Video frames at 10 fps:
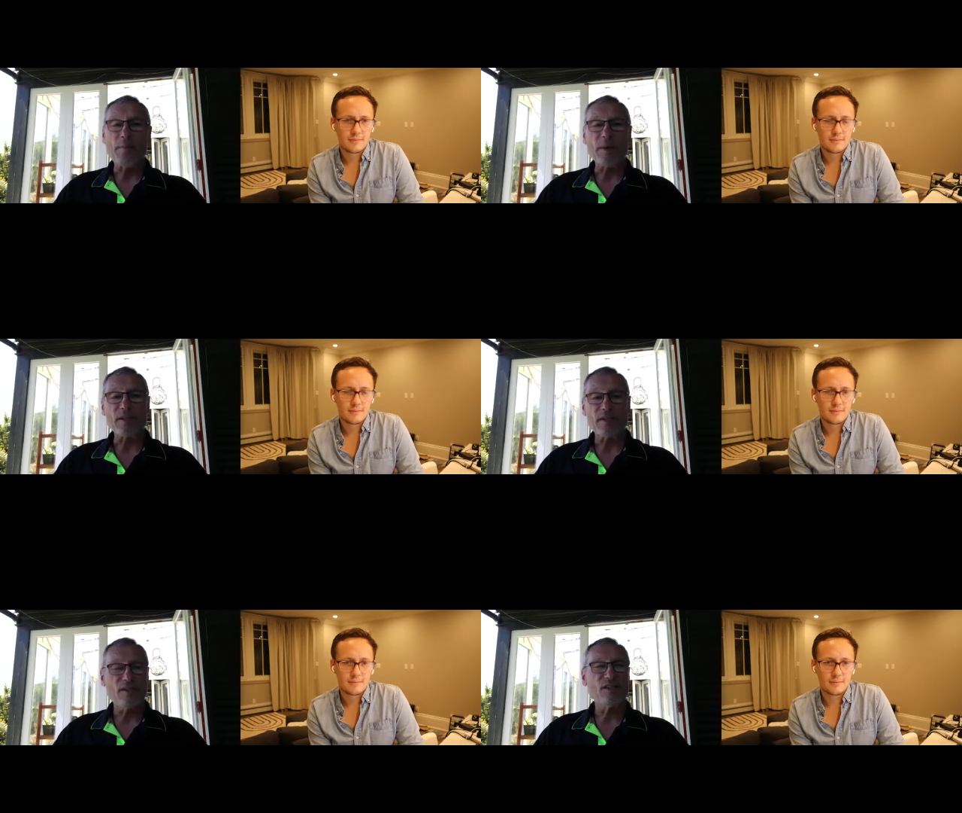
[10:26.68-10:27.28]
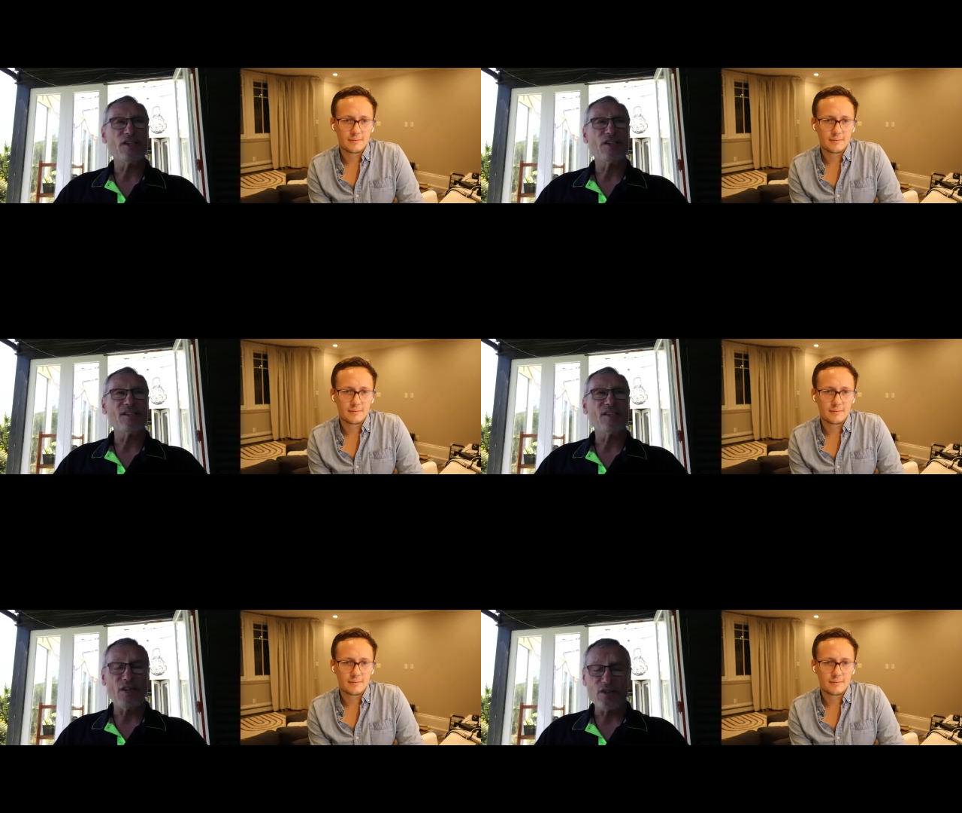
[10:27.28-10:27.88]
Speaker 1: But
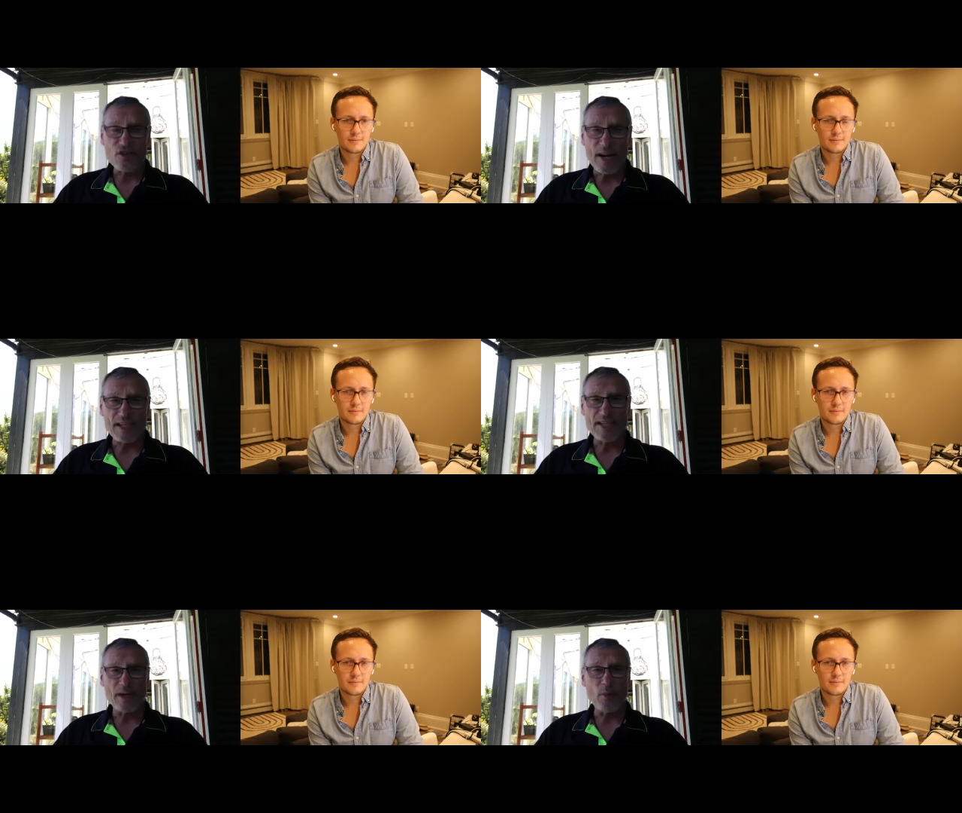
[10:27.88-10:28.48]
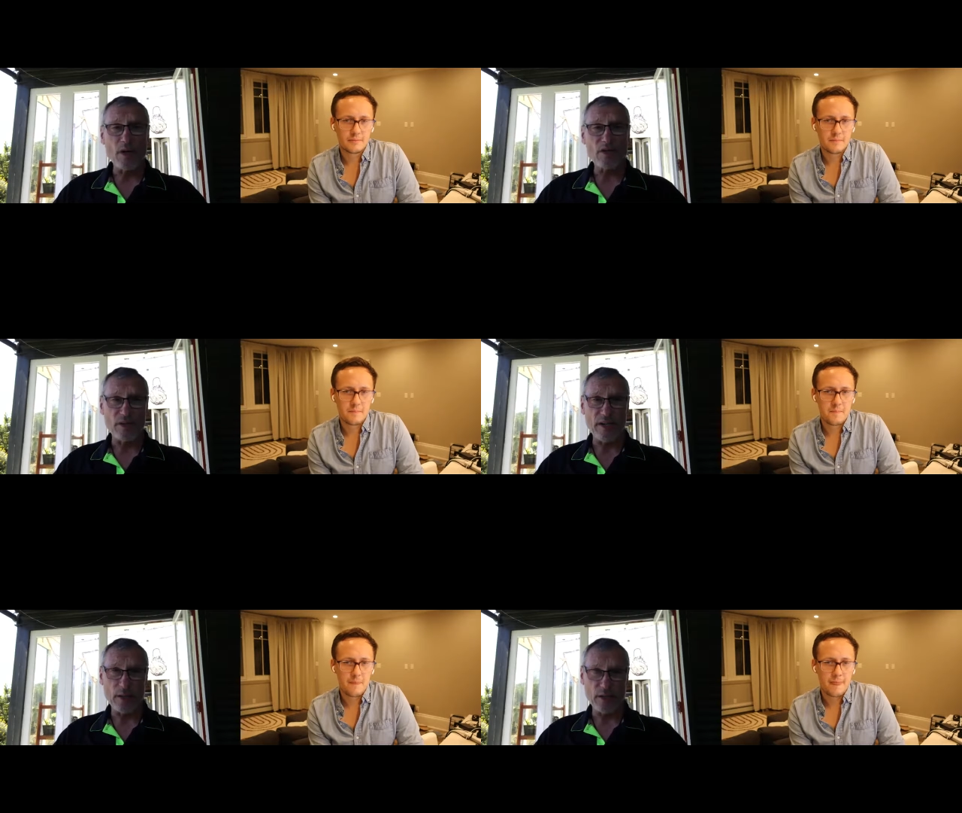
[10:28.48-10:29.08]
con contracting works
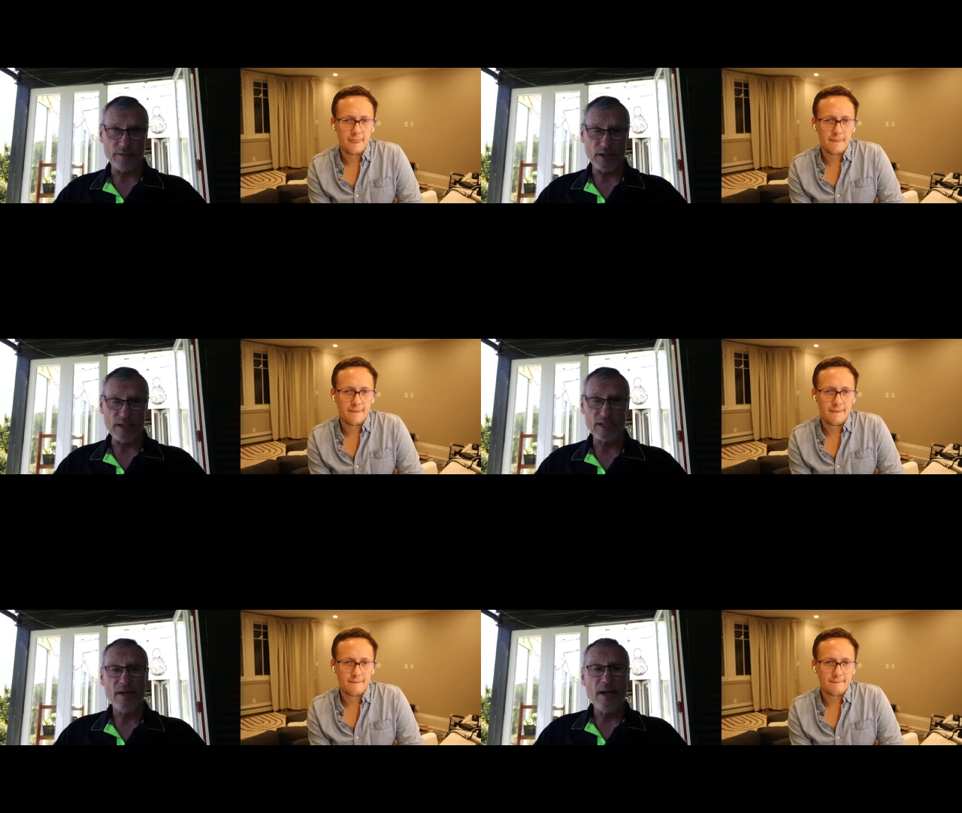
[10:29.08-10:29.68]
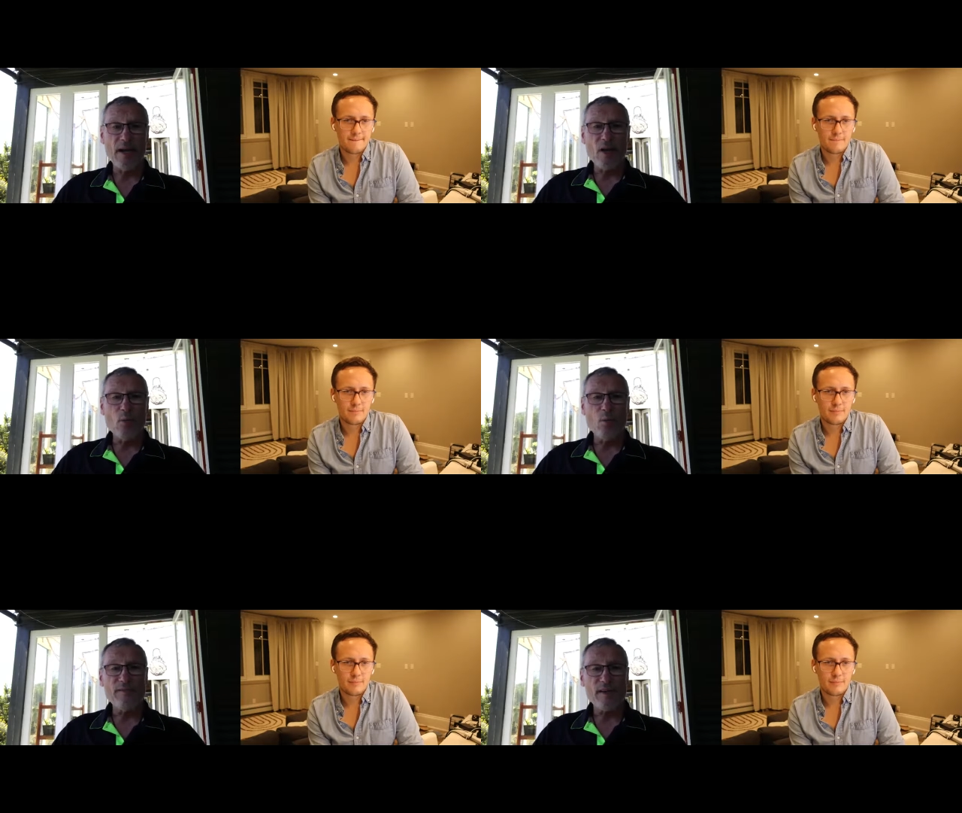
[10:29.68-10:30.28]
really well for us
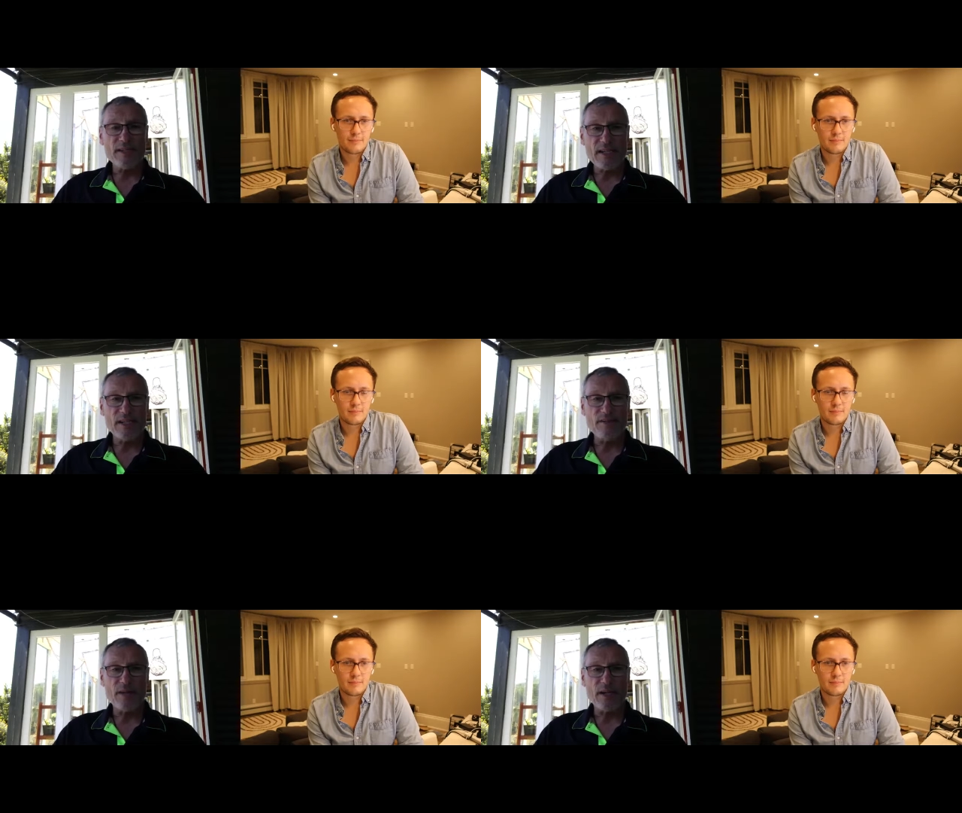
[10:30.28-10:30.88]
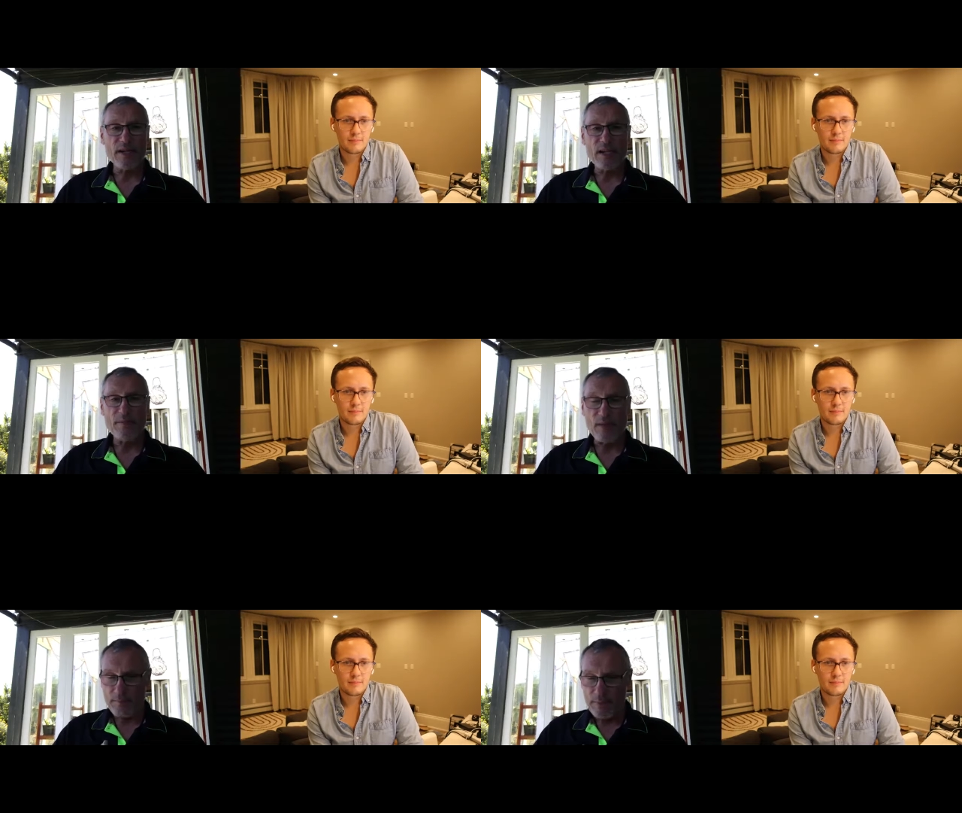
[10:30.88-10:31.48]
we've identified and,
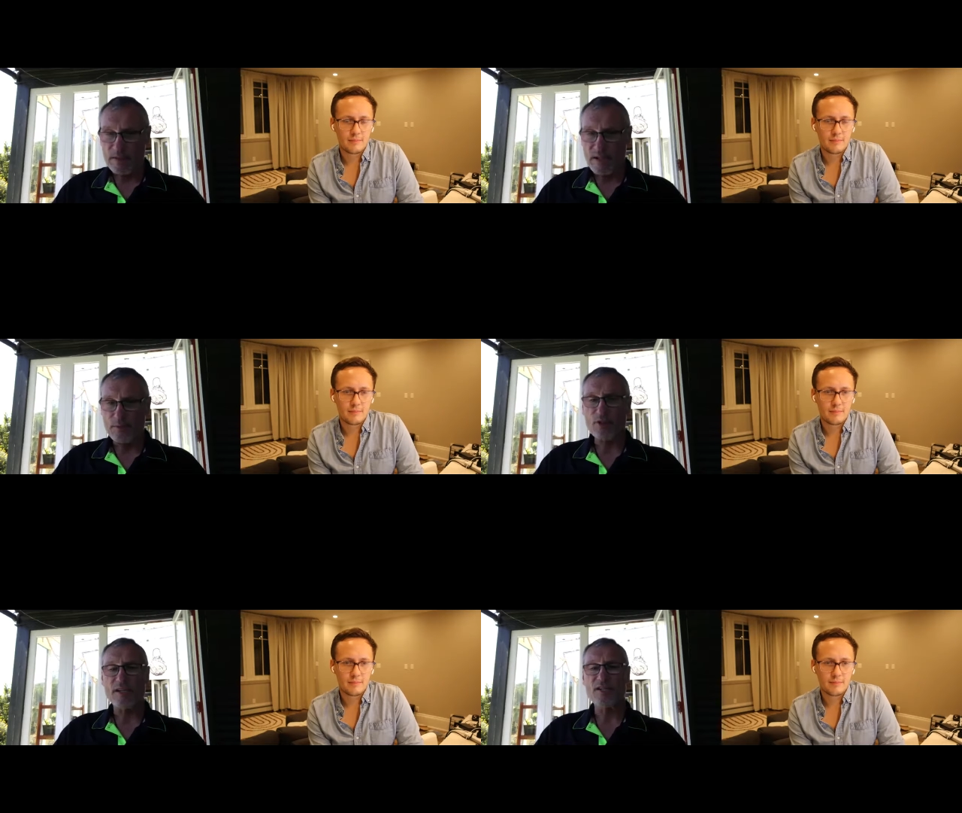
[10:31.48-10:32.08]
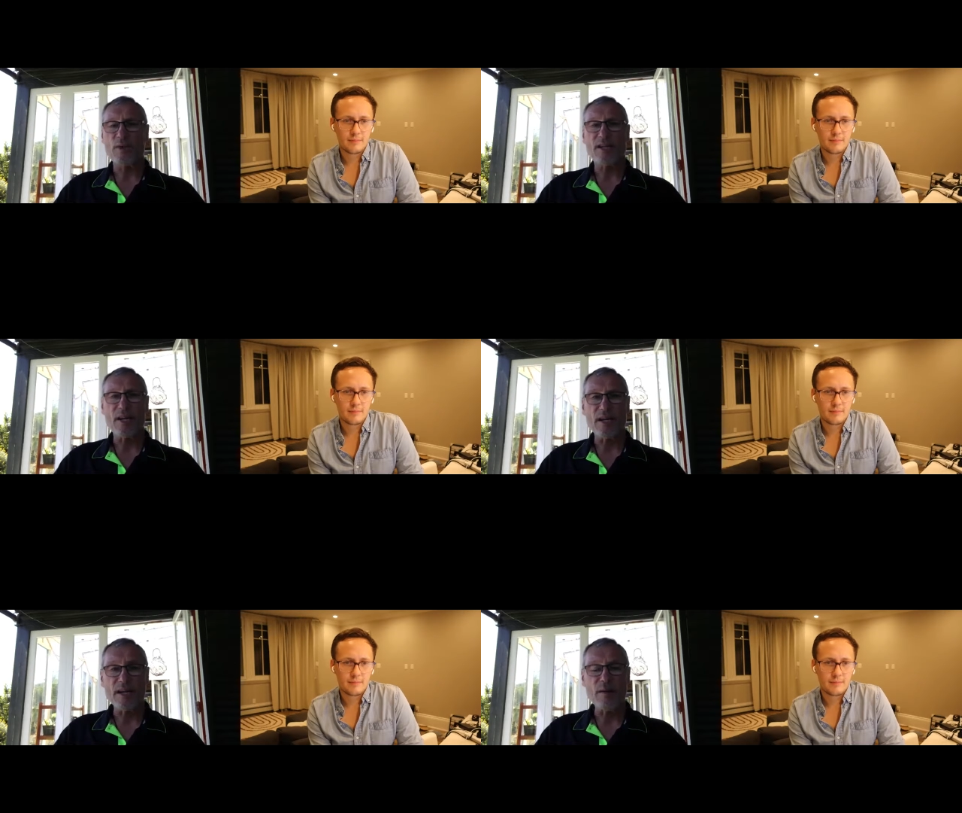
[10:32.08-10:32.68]
and built up trust with
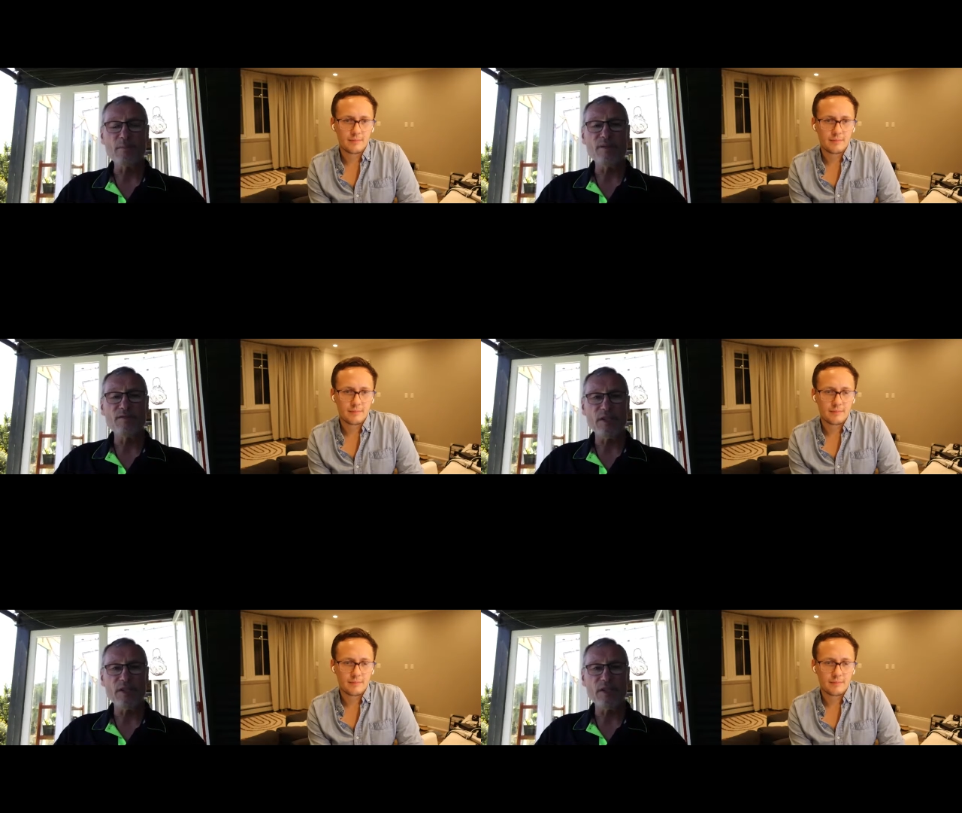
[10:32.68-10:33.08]
a number of